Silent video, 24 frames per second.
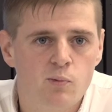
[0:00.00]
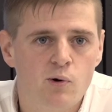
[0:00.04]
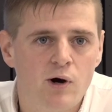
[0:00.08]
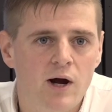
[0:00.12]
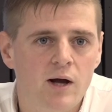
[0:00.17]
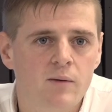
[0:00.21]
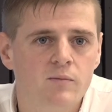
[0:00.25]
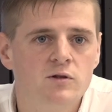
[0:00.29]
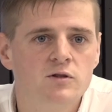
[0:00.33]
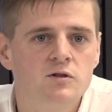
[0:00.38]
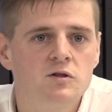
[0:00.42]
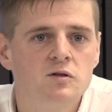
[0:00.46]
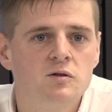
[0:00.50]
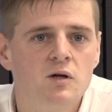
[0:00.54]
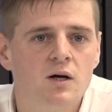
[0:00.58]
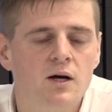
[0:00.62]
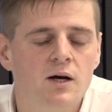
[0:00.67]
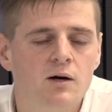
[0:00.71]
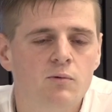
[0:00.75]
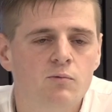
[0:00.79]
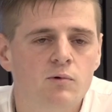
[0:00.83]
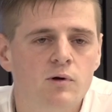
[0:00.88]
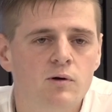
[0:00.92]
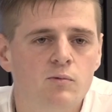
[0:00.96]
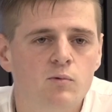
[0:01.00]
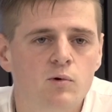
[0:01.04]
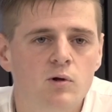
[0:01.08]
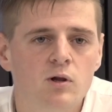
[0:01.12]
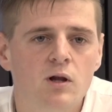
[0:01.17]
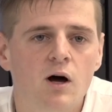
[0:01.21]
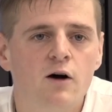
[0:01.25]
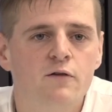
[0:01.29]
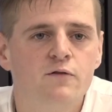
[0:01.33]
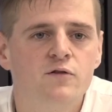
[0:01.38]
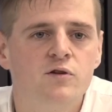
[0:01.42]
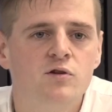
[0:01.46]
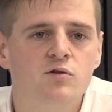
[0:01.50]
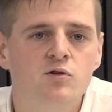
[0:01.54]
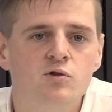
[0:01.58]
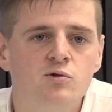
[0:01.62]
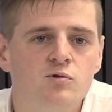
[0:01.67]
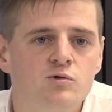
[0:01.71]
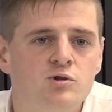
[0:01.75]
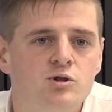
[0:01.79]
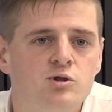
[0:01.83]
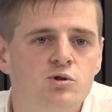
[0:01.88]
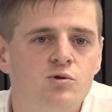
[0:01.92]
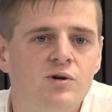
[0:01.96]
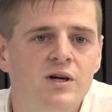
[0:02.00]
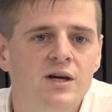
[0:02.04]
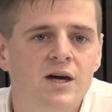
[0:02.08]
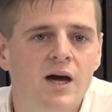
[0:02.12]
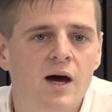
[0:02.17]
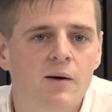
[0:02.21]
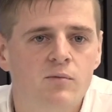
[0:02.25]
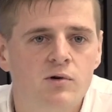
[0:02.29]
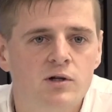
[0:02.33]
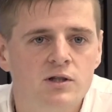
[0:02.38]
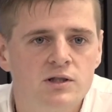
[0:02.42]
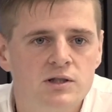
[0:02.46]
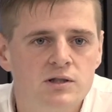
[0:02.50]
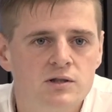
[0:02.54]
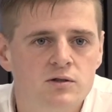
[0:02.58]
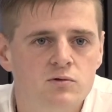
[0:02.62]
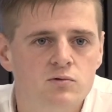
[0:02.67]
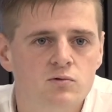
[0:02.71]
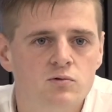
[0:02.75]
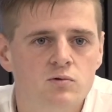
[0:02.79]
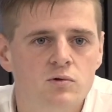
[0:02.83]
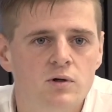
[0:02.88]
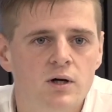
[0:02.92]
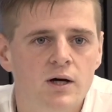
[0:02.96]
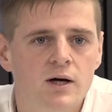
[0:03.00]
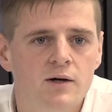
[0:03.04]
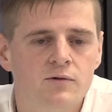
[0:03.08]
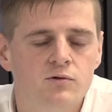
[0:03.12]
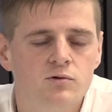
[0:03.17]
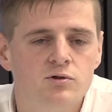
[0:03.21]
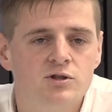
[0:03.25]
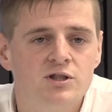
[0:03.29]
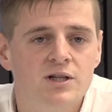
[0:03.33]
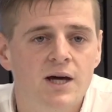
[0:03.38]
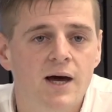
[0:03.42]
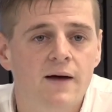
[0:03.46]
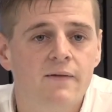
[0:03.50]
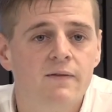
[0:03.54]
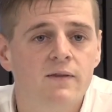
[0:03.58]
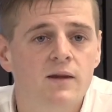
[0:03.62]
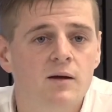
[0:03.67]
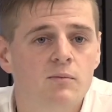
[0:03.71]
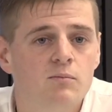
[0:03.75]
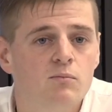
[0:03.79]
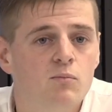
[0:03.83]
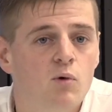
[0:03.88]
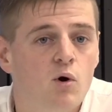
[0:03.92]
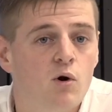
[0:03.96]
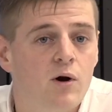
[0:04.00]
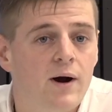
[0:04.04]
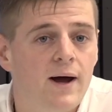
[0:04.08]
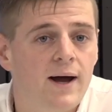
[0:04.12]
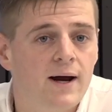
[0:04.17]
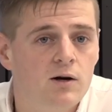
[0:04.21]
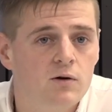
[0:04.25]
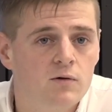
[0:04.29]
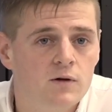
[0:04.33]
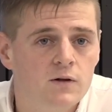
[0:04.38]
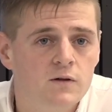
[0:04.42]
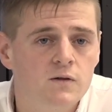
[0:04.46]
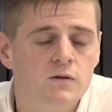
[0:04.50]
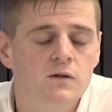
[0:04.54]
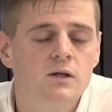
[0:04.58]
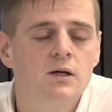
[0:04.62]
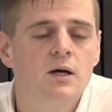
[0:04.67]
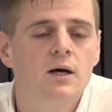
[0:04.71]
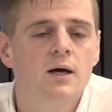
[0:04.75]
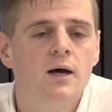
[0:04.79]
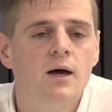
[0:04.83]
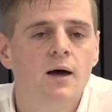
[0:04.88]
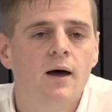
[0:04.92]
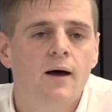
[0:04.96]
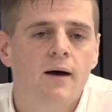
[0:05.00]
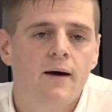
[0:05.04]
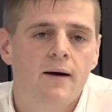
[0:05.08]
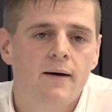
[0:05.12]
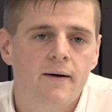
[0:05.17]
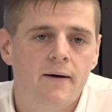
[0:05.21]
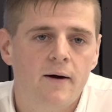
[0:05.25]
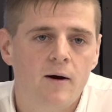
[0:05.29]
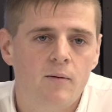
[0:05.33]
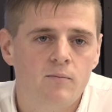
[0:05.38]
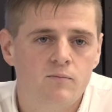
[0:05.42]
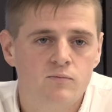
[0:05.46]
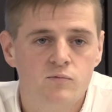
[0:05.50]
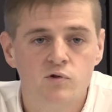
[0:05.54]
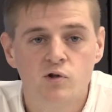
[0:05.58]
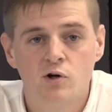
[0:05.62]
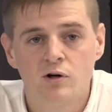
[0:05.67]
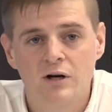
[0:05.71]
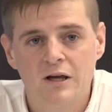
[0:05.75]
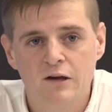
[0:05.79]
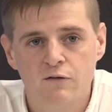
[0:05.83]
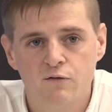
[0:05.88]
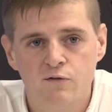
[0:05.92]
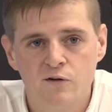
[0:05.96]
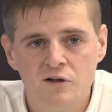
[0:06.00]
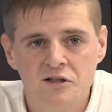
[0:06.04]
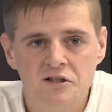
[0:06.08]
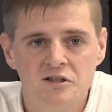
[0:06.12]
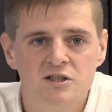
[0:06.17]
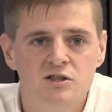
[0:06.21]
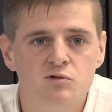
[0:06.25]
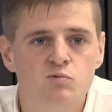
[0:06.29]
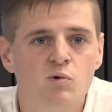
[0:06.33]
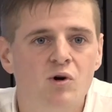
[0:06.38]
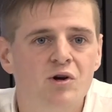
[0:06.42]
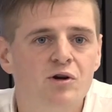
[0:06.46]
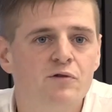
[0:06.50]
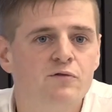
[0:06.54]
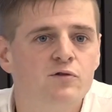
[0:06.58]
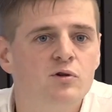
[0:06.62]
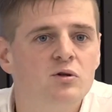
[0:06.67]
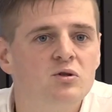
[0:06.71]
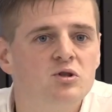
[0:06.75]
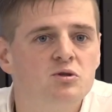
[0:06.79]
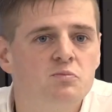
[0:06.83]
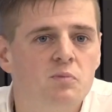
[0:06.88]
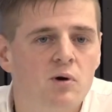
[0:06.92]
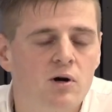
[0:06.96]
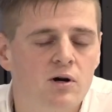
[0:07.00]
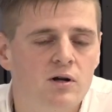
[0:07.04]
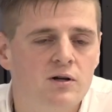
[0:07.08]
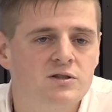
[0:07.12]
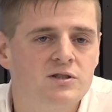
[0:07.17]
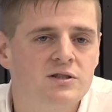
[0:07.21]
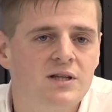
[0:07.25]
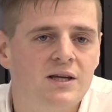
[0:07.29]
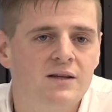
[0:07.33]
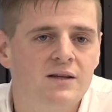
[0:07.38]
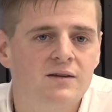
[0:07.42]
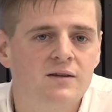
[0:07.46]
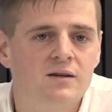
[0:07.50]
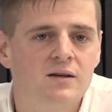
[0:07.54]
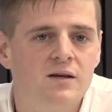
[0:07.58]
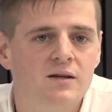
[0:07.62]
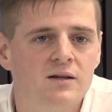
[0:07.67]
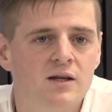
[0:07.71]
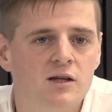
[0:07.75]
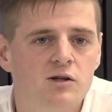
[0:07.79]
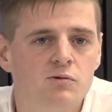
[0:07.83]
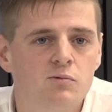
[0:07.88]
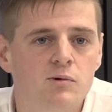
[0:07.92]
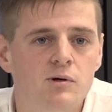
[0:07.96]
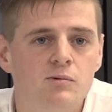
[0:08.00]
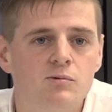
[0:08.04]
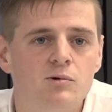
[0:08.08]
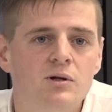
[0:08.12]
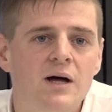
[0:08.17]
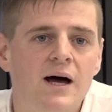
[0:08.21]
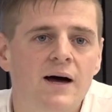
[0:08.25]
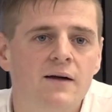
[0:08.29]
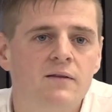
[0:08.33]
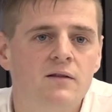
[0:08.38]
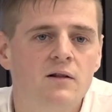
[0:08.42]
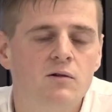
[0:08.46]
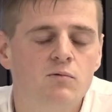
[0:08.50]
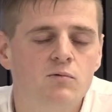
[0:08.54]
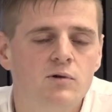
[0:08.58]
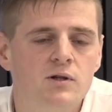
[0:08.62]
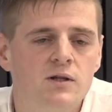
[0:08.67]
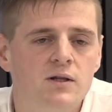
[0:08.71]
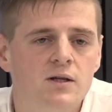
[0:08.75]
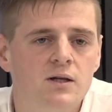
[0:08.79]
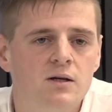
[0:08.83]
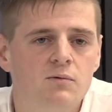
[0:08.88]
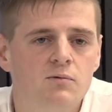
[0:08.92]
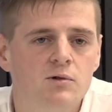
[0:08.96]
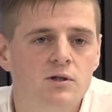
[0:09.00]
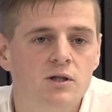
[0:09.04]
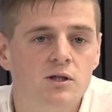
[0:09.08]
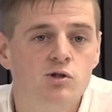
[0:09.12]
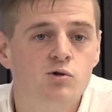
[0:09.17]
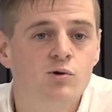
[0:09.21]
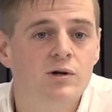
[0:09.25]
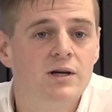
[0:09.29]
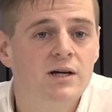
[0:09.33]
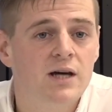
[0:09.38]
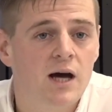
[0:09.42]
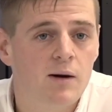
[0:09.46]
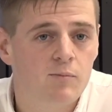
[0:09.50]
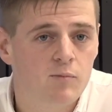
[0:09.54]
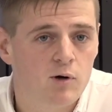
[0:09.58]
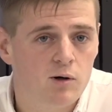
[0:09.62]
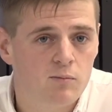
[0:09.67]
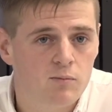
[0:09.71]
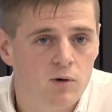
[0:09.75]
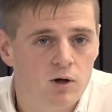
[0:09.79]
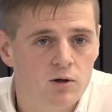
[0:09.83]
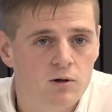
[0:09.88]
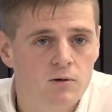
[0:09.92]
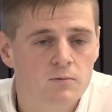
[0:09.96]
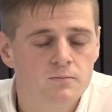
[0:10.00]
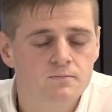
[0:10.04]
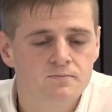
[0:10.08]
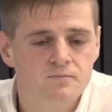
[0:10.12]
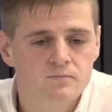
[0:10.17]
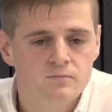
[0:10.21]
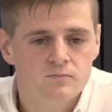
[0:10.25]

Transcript: primals, we will often use 3 cameras to scan them more accurate. Turkey fillets is one of those products that we will handle with a 3-camera model.